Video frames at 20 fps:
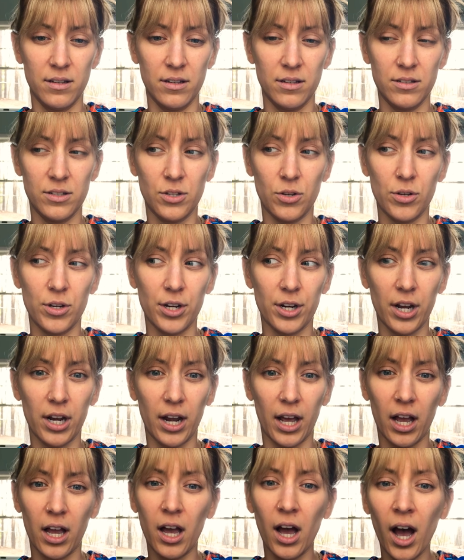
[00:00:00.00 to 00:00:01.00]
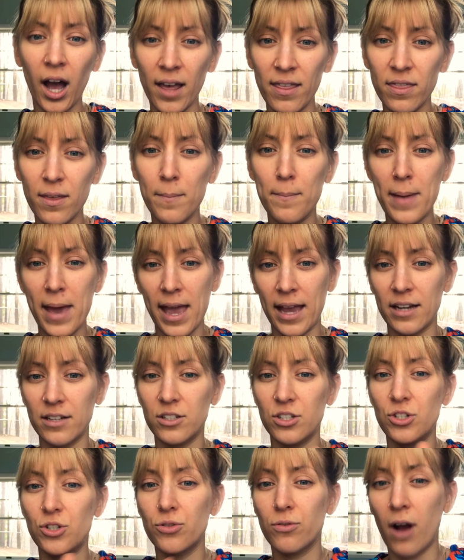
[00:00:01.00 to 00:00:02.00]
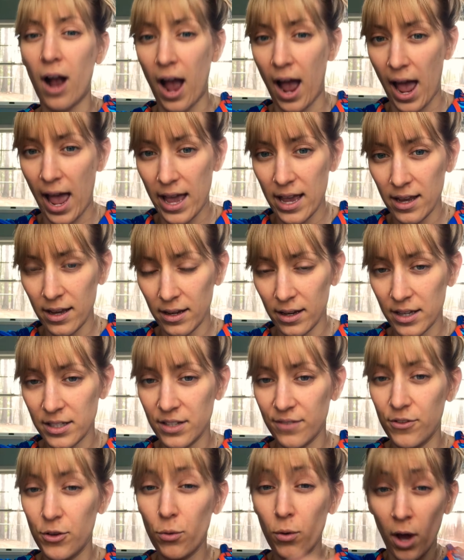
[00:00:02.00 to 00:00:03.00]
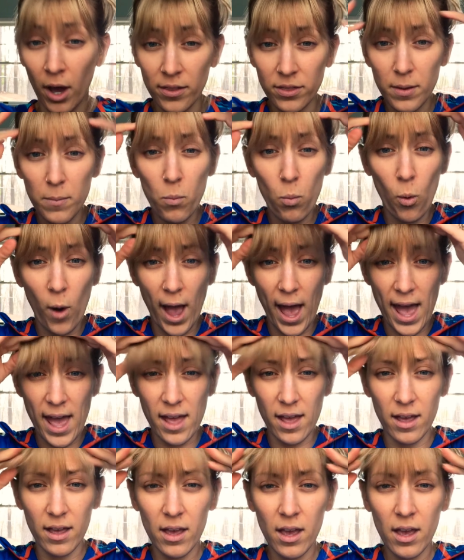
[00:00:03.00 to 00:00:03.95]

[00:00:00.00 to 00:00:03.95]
So you're gonna cut the bangs dry, because if you cut them wet,